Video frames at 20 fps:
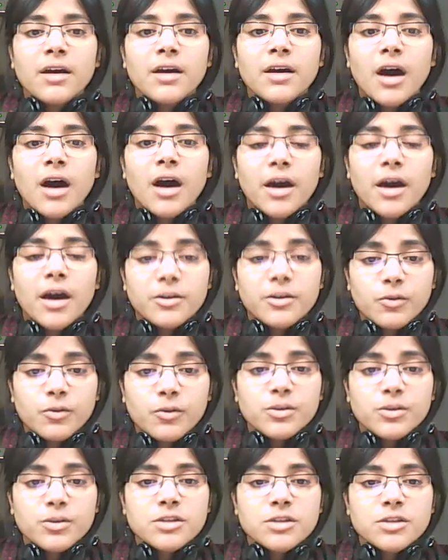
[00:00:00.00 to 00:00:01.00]
are
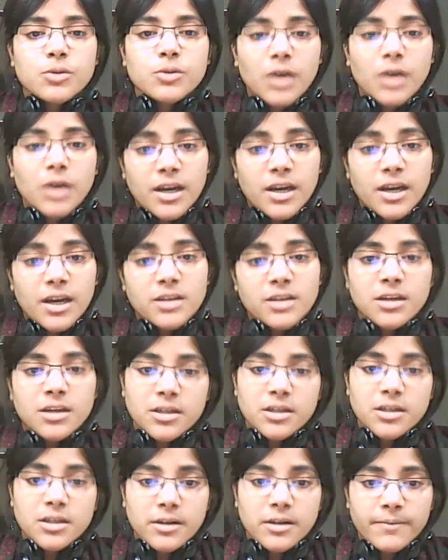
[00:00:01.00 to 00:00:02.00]
used to collect the
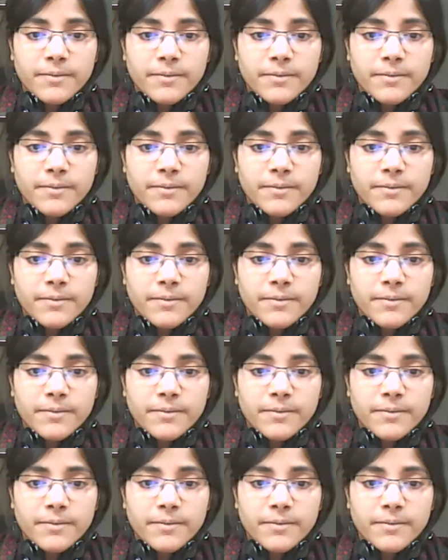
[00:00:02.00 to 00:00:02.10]
data.